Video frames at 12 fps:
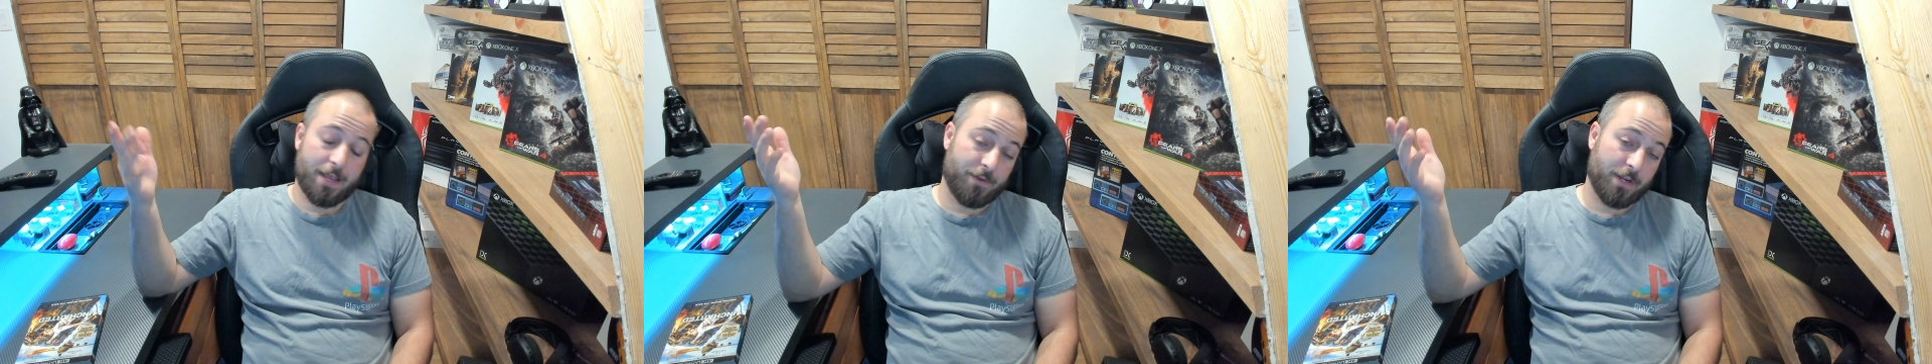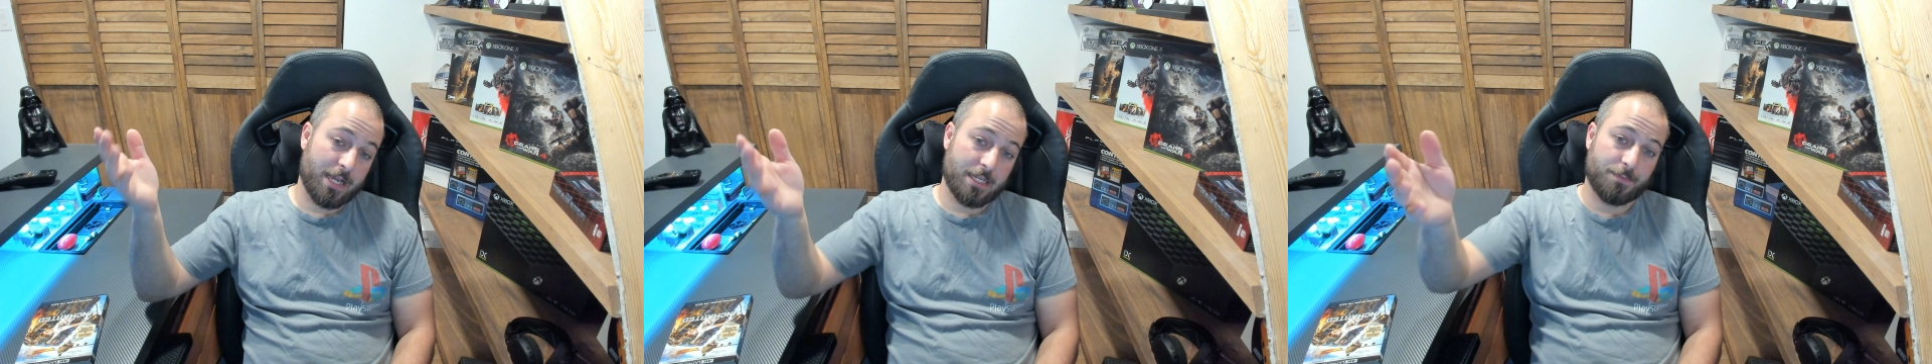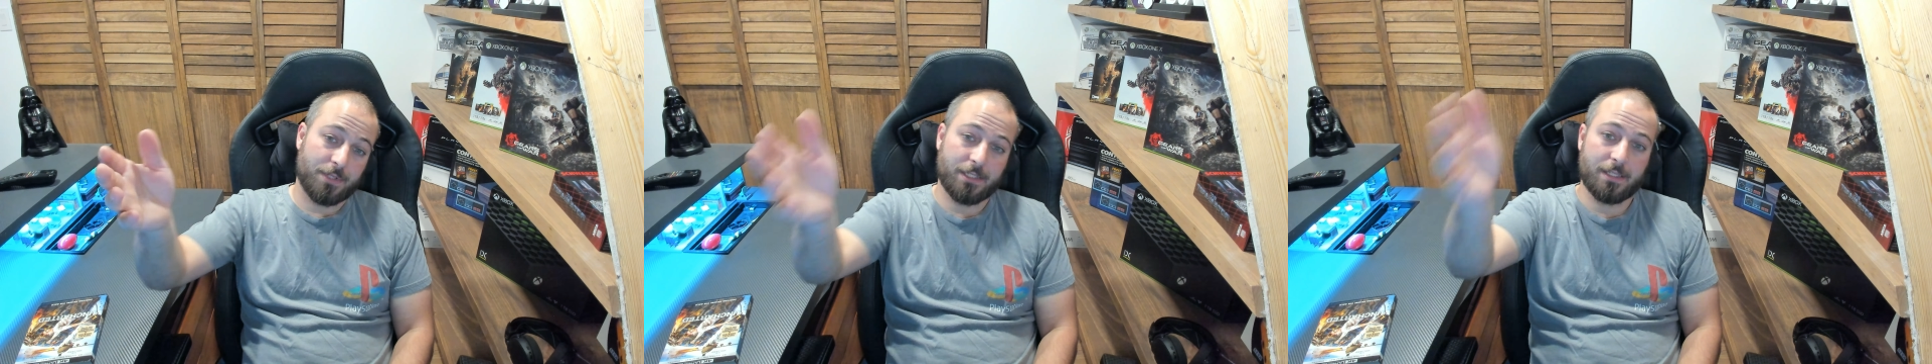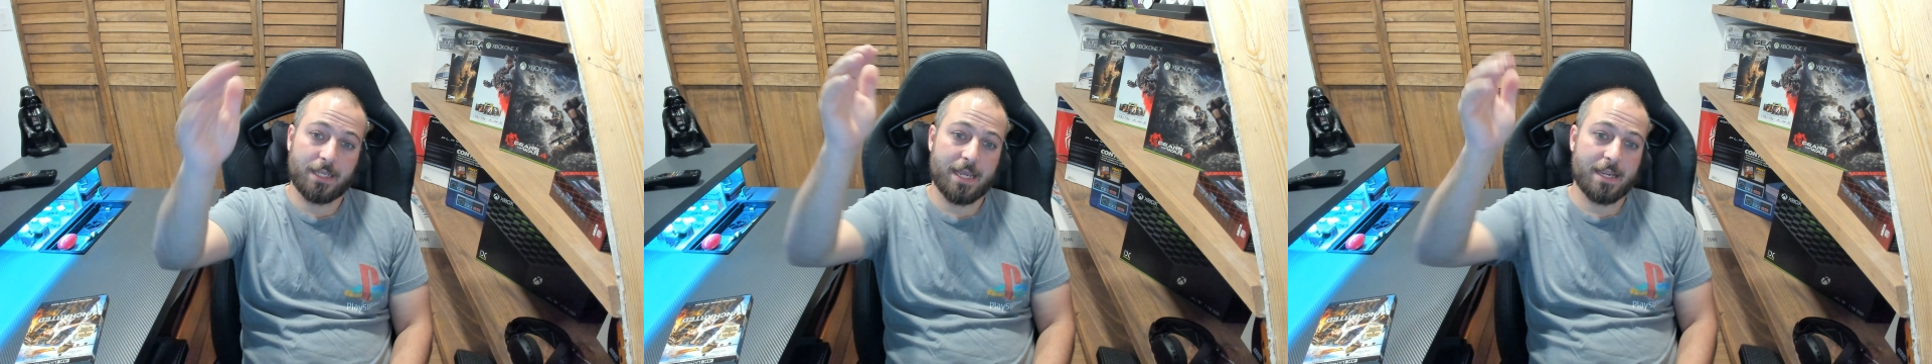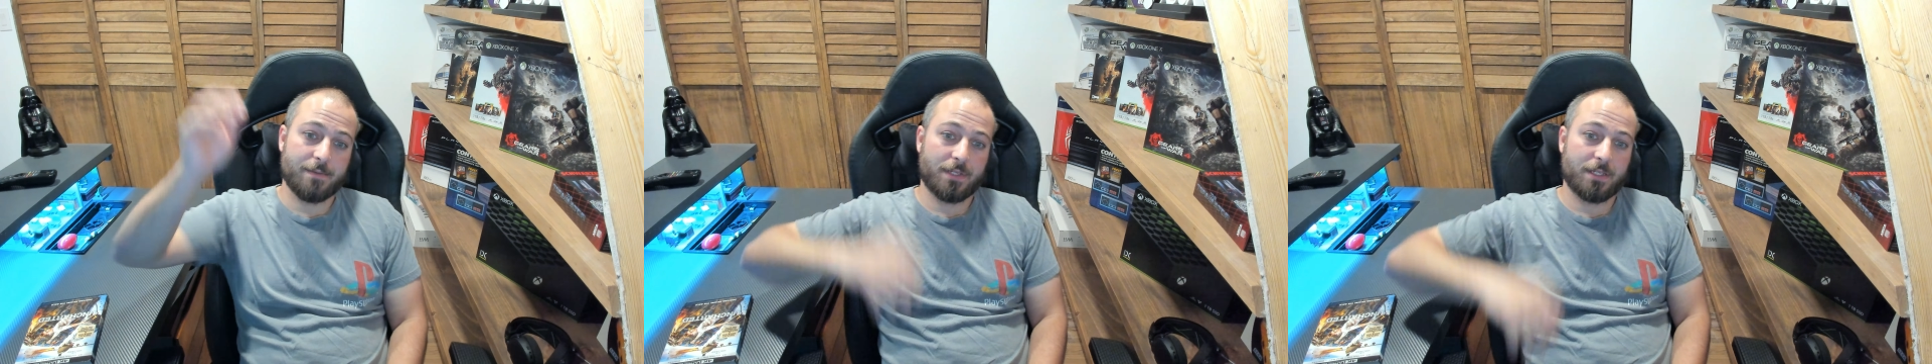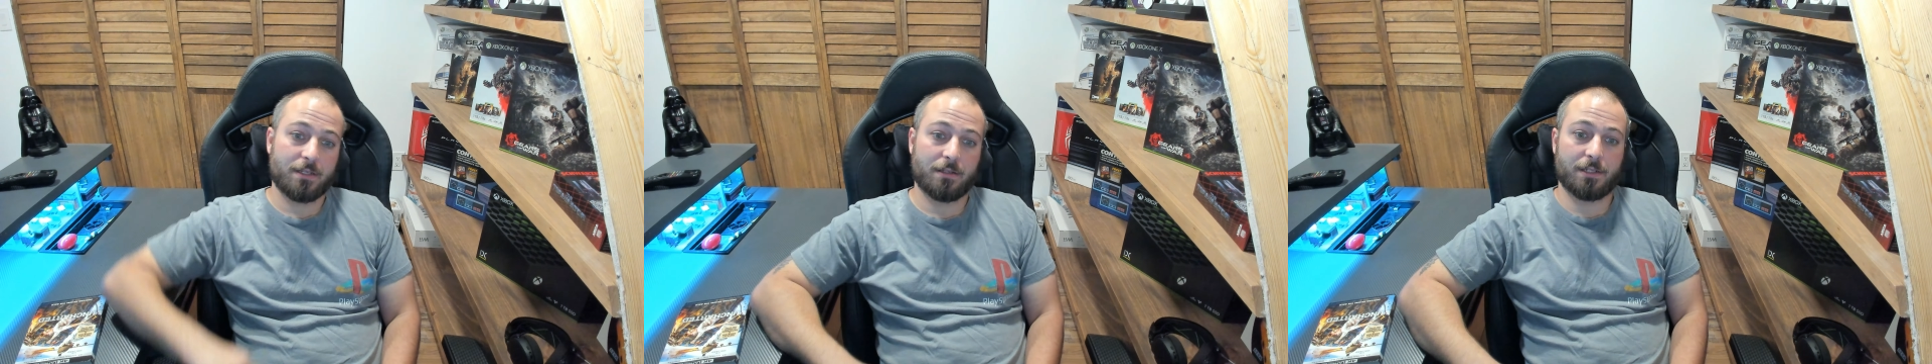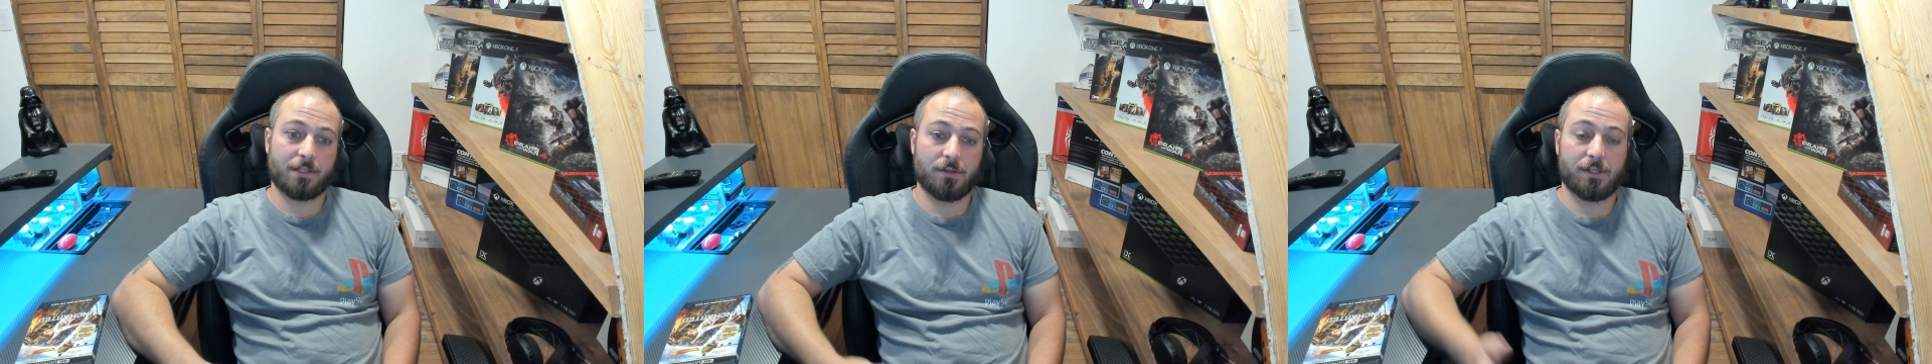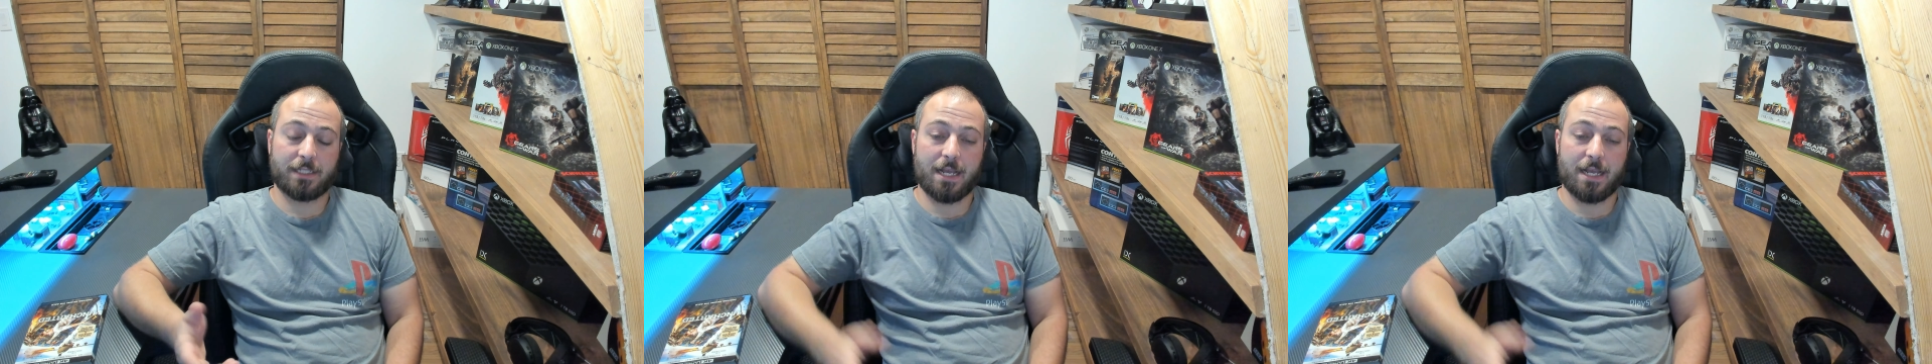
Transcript: Have you guys played the games? Let's talk